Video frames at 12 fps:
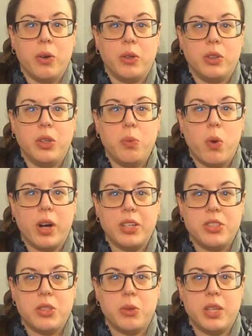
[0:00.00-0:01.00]
you want
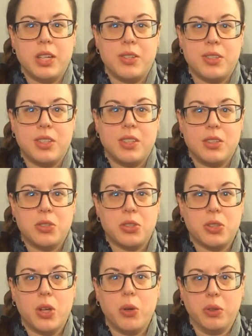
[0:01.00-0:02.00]
to do this
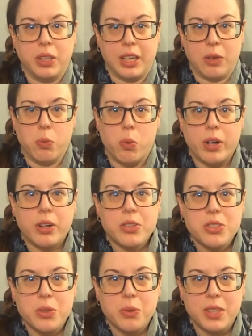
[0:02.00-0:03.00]
slowly, one or
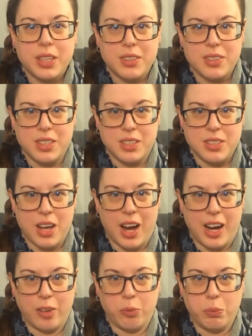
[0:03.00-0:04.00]
two things at a
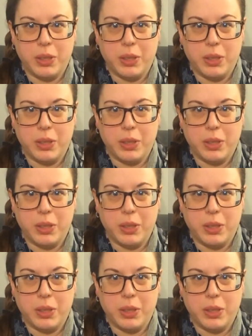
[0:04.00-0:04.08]
time,